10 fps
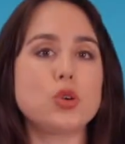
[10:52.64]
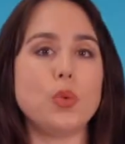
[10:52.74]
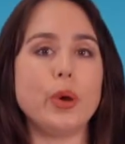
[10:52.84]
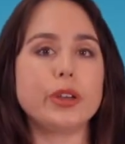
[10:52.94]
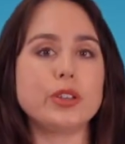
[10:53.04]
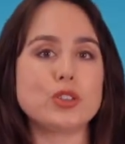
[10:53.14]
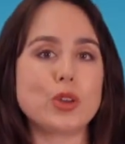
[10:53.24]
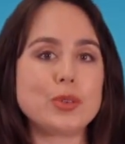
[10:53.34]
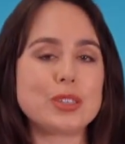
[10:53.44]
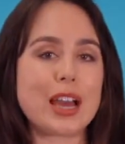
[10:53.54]
work
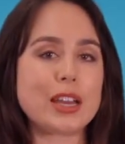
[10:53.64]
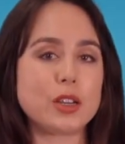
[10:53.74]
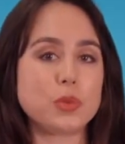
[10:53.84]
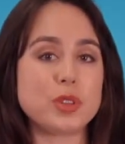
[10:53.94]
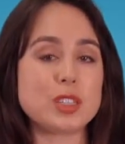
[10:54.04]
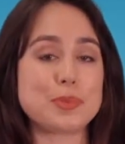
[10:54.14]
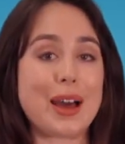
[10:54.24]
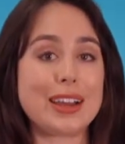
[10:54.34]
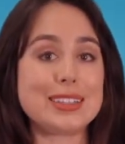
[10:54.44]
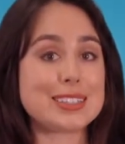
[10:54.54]
associated with
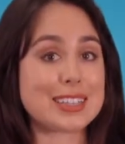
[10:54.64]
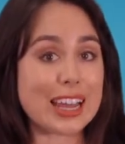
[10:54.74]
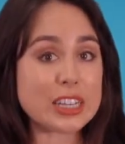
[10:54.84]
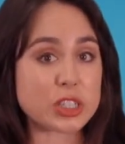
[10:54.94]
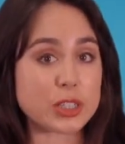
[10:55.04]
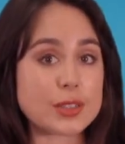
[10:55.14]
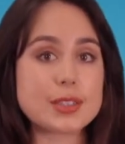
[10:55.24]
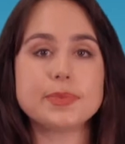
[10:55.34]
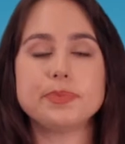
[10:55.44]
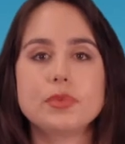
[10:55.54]
spa
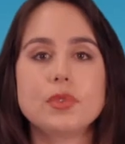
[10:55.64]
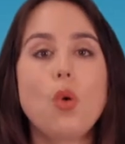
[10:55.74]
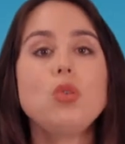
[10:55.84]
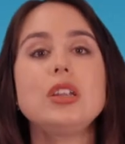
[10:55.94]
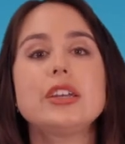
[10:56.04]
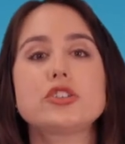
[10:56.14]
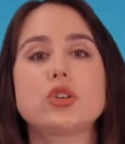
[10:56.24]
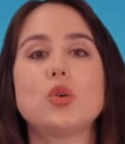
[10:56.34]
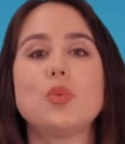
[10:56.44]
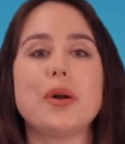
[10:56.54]
installations. All
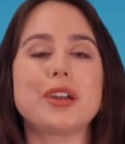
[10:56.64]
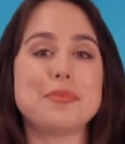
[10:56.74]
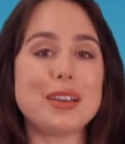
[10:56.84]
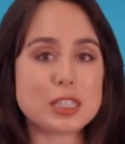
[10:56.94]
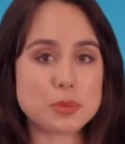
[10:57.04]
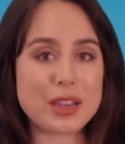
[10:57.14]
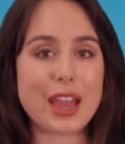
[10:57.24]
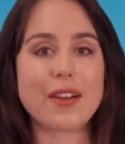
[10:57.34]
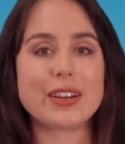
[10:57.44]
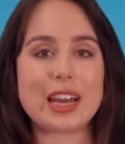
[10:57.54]
electrical work must be
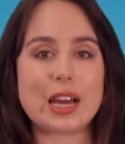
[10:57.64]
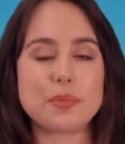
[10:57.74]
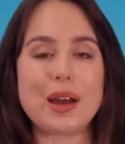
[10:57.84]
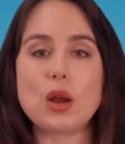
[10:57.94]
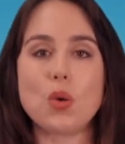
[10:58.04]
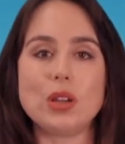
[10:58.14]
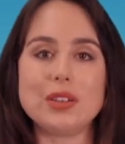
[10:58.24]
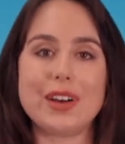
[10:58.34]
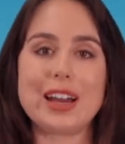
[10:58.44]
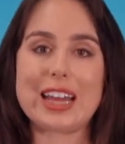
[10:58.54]
carried out by a
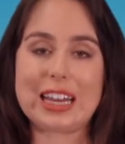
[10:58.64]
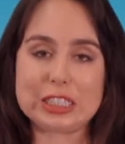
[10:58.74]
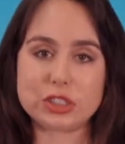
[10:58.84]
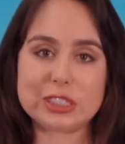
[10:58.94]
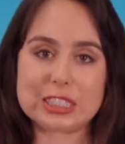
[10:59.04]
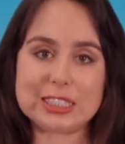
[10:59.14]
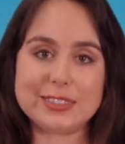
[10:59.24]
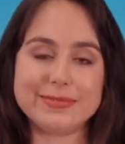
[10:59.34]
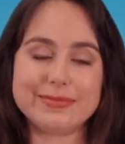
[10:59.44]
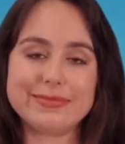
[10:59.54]
qualified
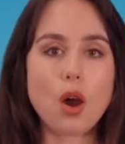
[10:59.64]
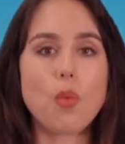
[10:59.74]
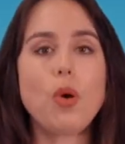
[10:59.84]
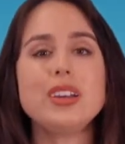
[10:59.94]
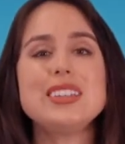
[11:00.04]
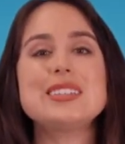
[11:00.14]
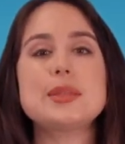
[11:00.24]
electrician. What is the